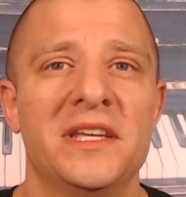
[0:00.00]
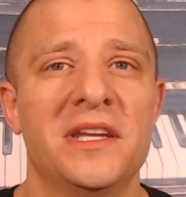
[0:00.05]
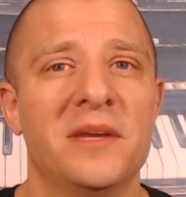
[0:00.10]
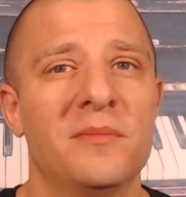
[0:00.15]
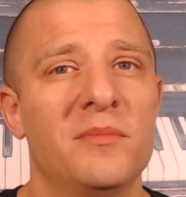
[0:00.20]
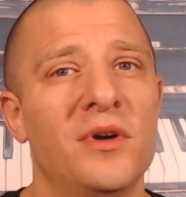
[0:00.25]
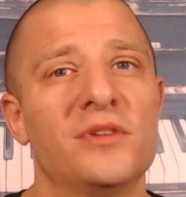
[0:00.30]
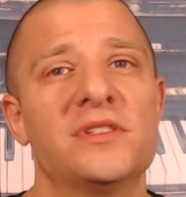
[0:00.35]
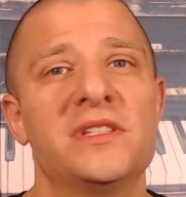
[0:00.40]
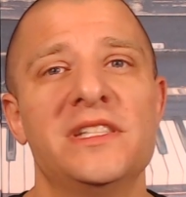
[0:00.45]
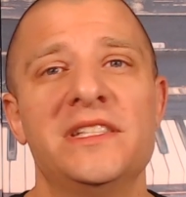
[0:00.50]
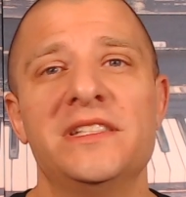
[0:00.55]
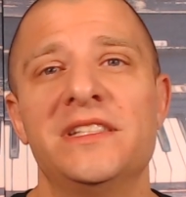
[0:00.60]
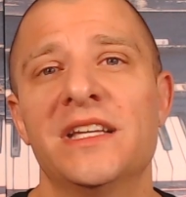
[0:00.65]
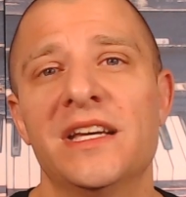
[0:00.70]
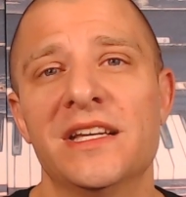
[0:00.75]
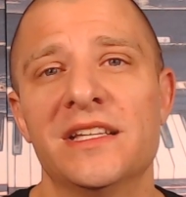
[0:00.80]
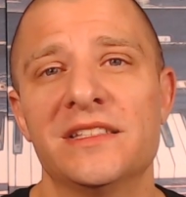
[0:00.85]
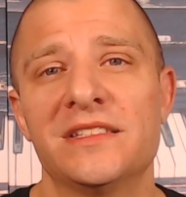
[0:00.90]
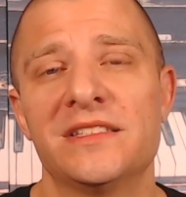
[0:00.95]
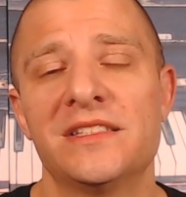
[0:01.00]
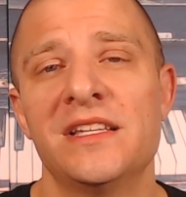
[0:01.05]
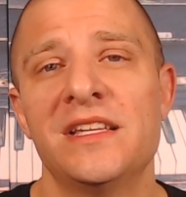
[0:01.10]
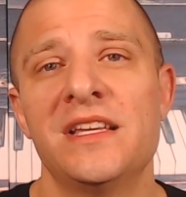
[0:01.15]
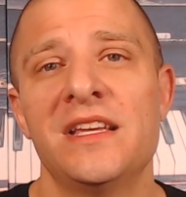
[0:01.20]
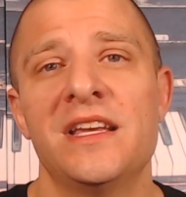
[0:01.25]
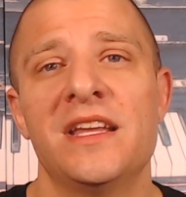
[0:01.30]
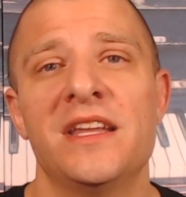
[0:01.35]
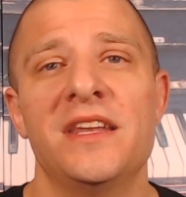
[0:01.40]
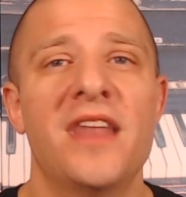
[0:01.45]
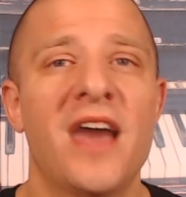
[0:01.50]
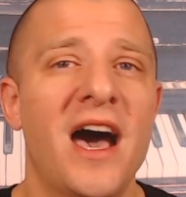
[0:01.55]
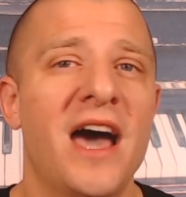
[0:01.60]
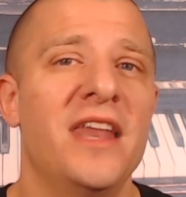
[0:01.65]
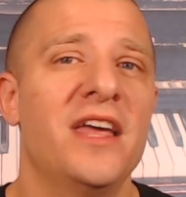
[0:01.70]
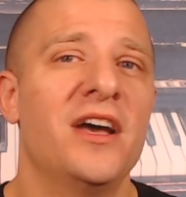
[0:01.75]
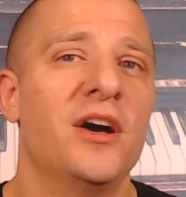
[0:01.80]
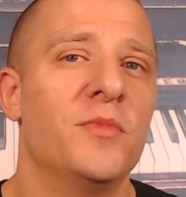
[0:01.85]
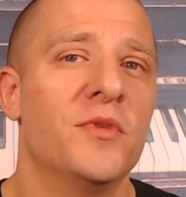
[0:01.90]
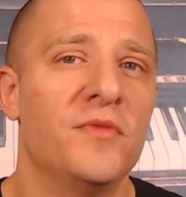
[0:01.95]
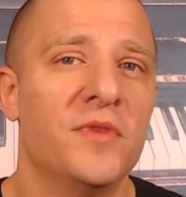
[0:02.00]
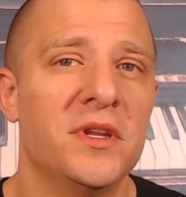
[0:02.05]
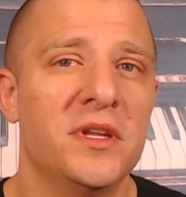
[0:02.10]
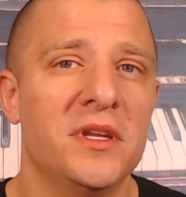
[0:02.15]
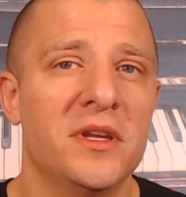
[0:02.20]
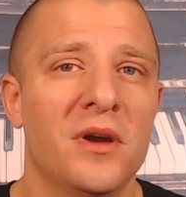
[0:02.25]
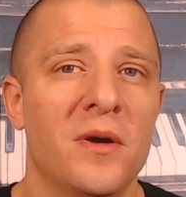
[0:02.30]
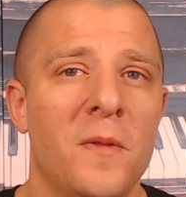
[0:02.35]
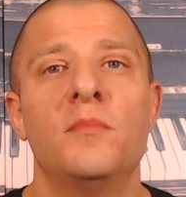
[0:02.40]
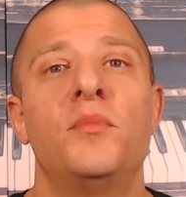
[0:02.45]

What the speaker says: and it mostly does not help the video.